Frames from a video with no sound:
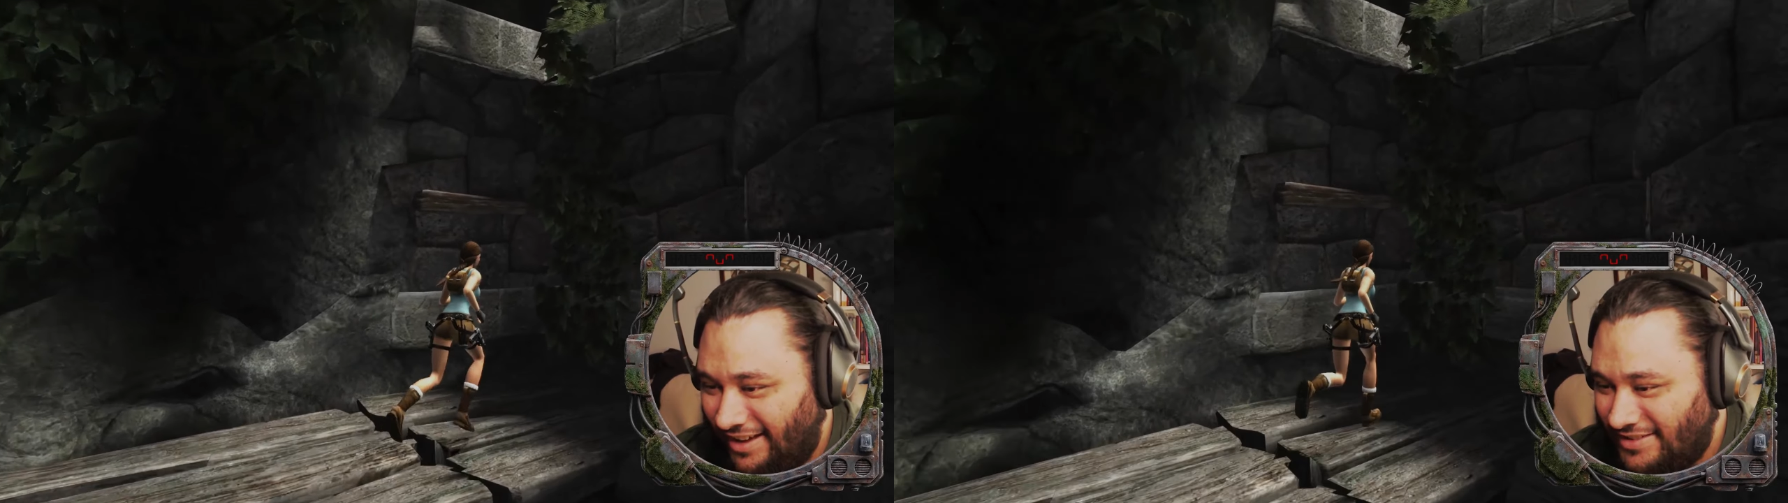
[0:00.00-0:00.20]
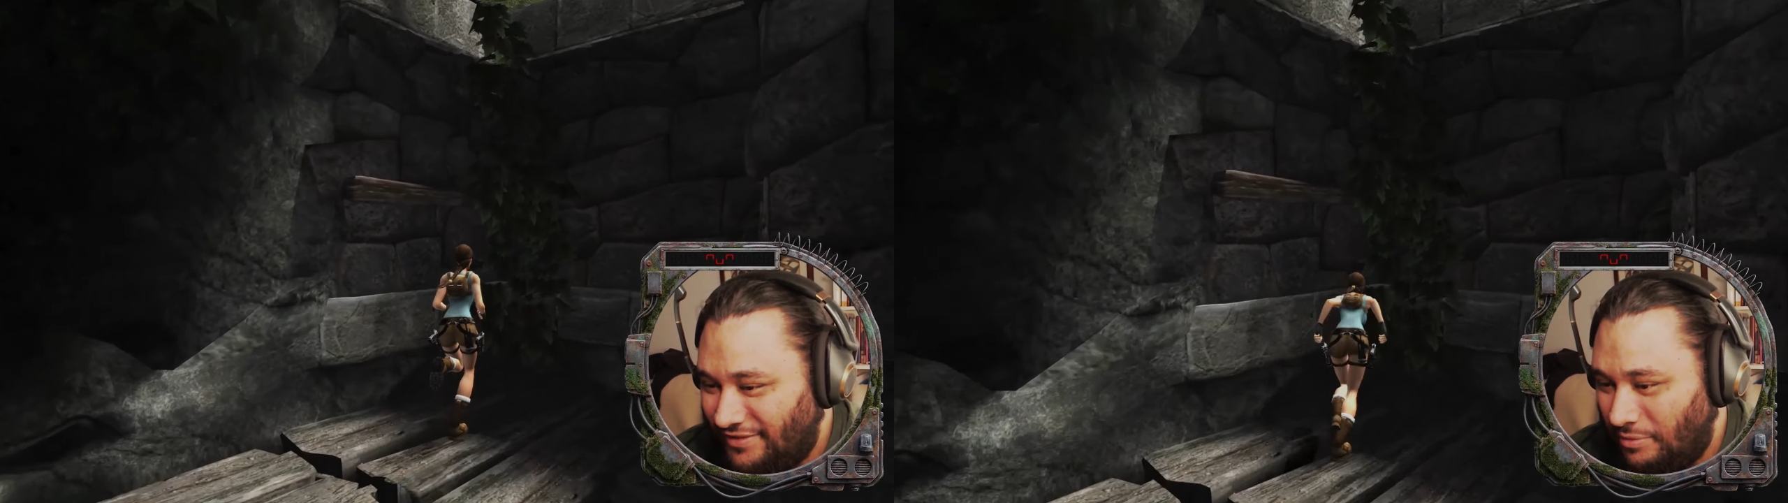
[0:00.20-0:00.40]

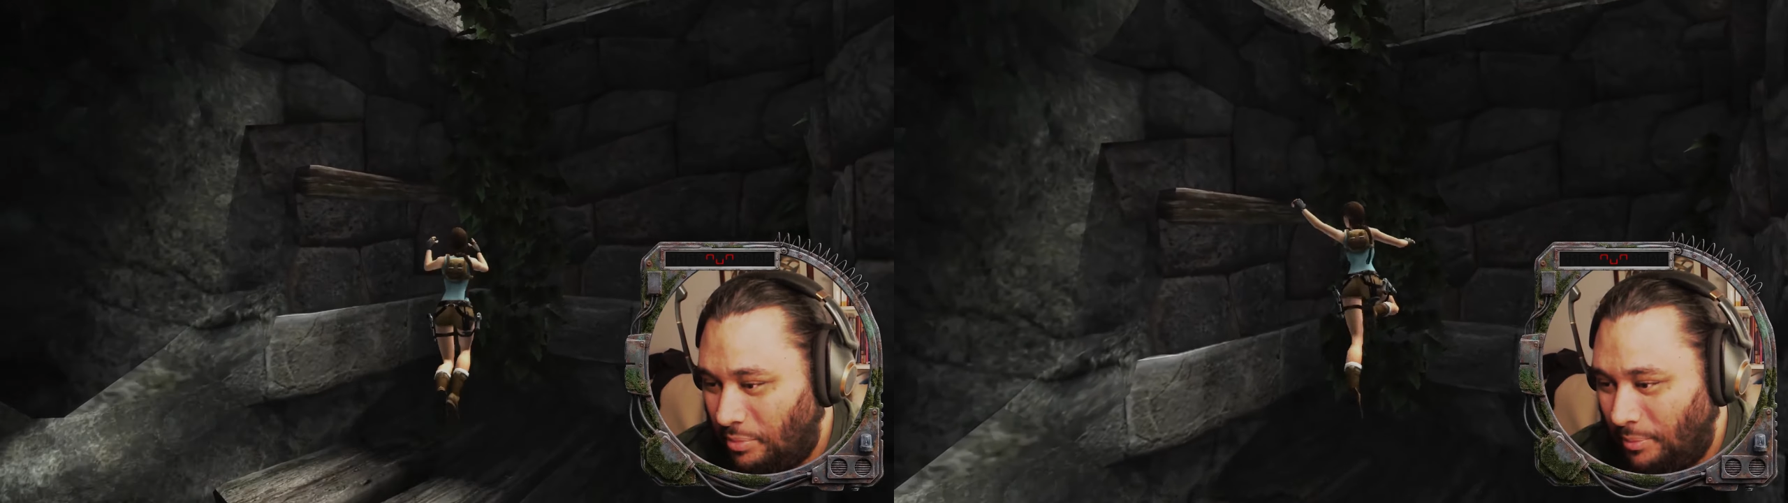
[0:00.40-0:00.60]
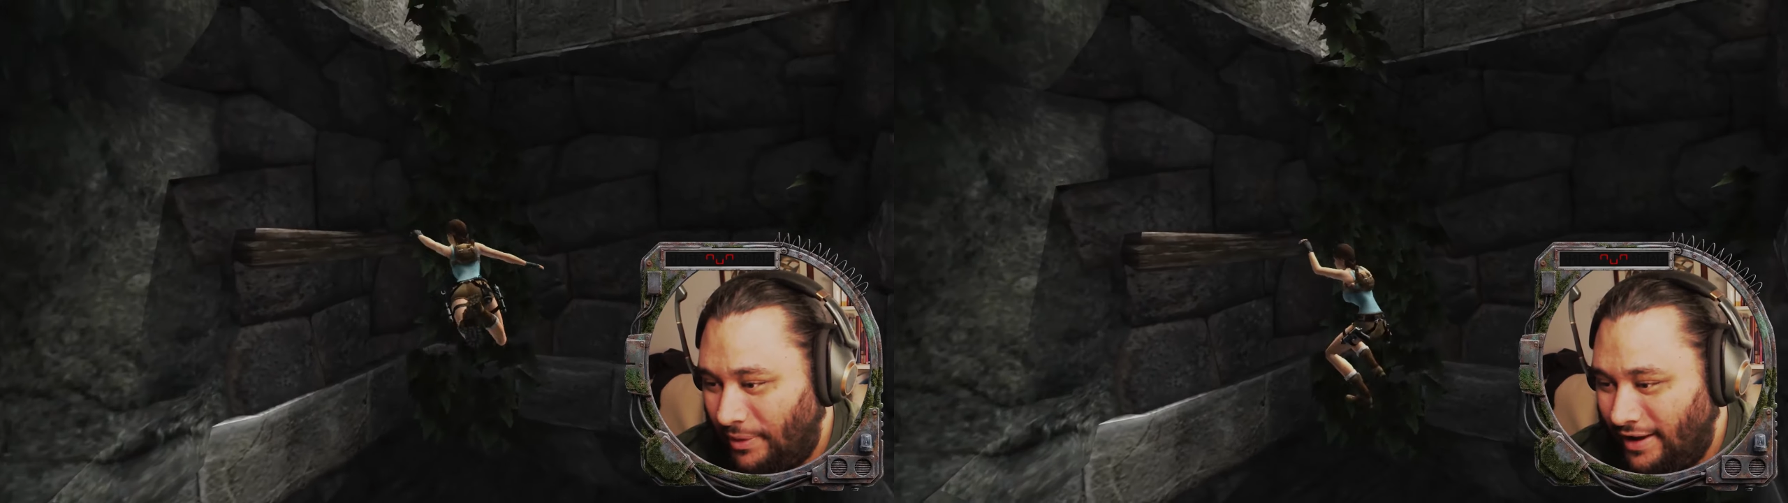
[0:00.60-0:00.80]
I was
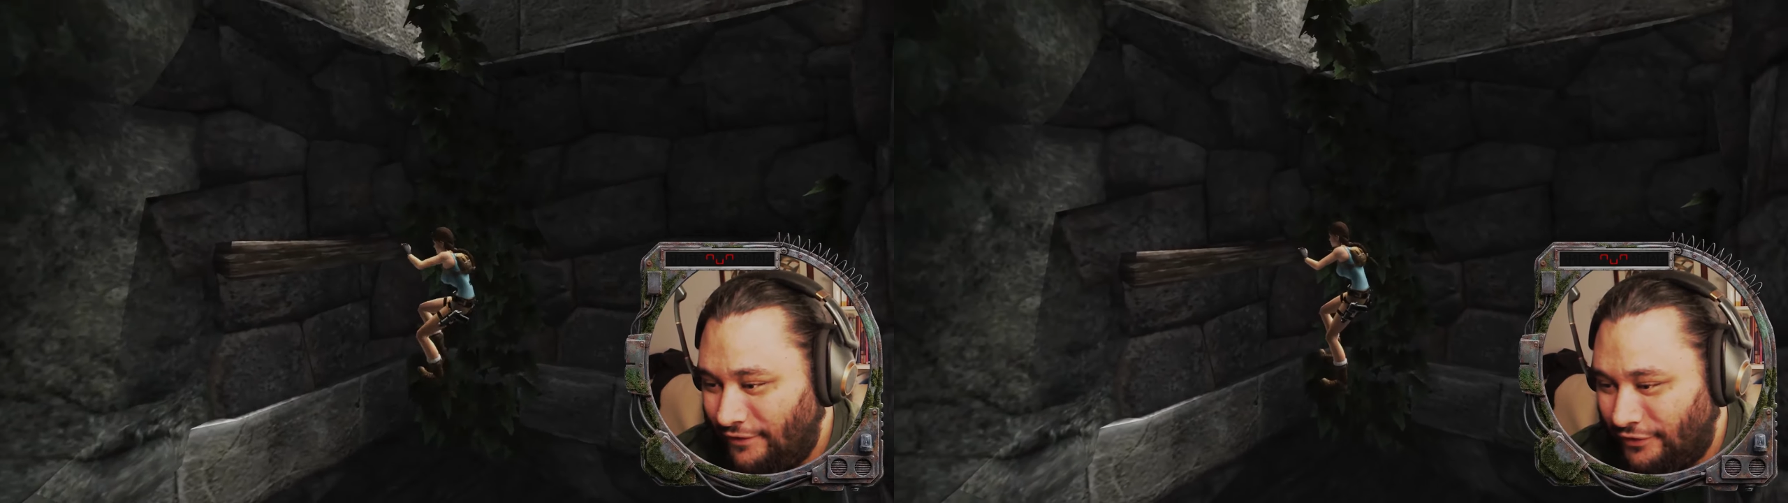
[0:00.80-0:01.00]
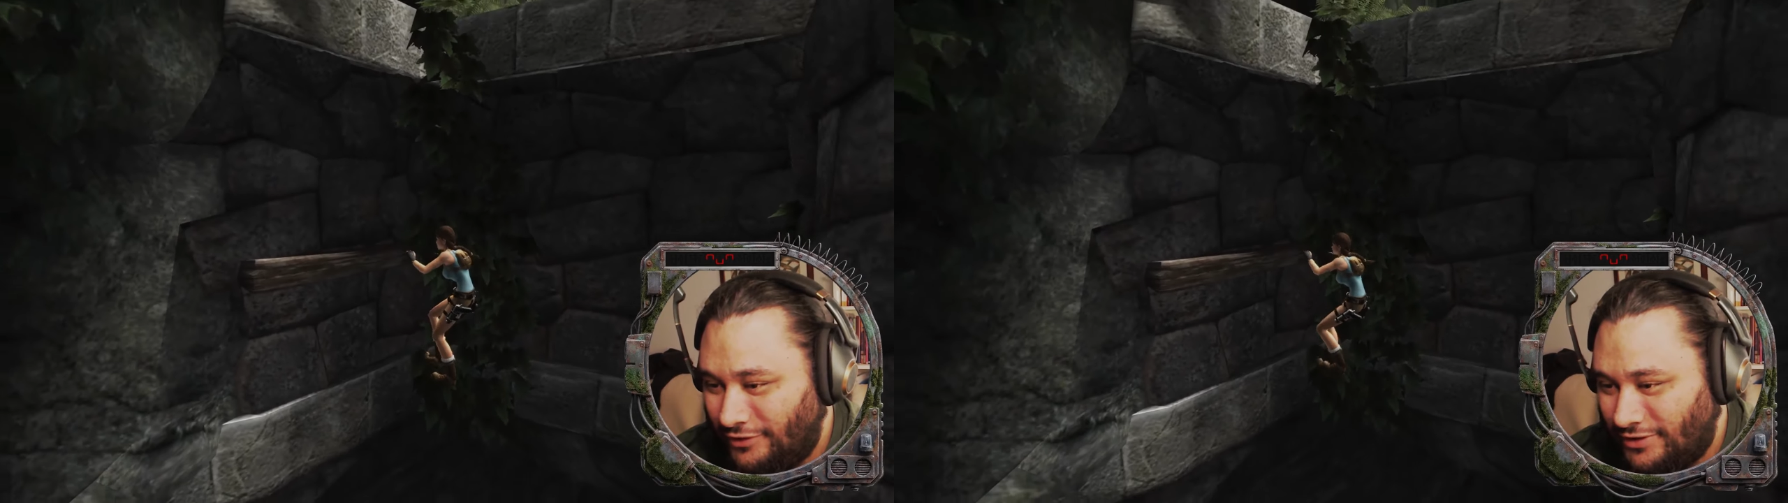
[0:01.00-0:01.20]
even
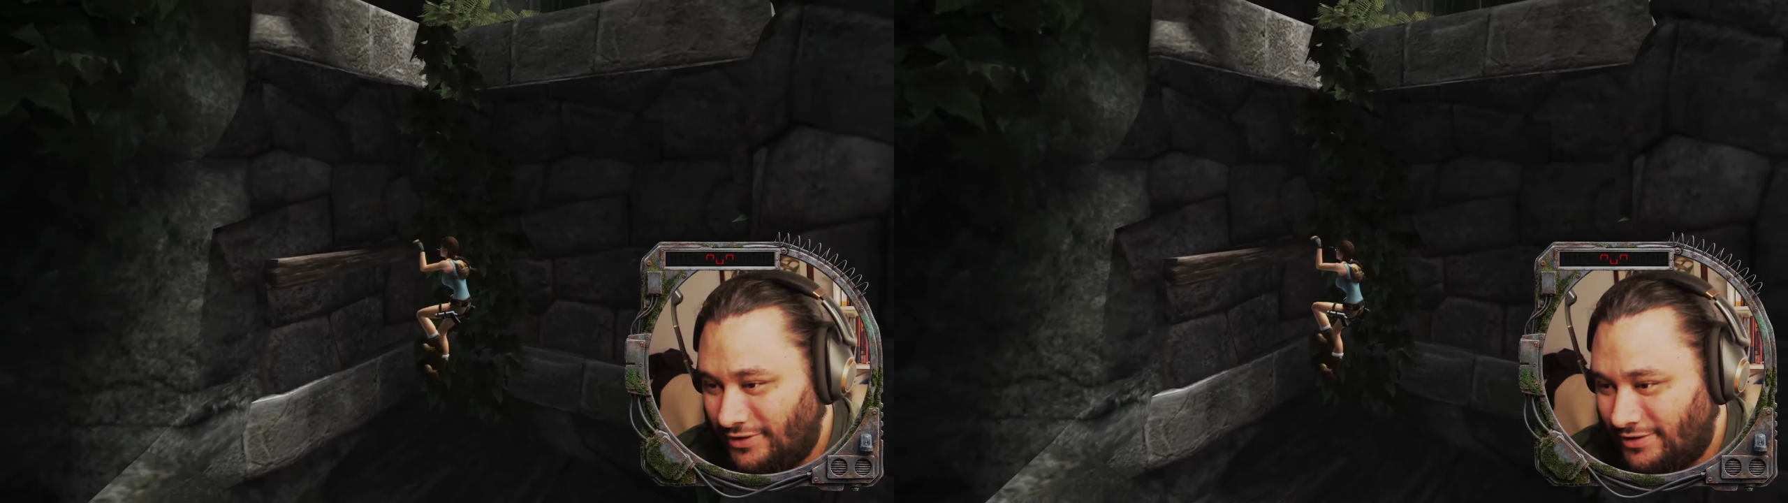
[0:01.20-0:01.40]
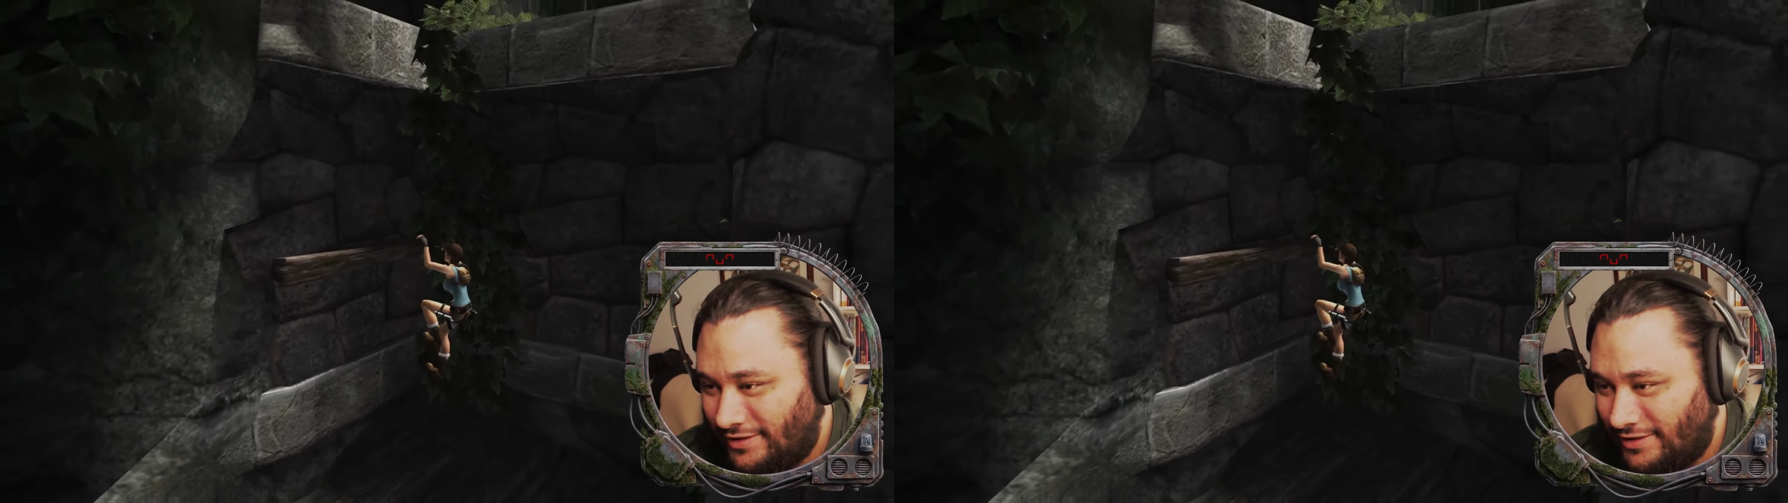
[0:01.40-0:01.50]
prepared for it too.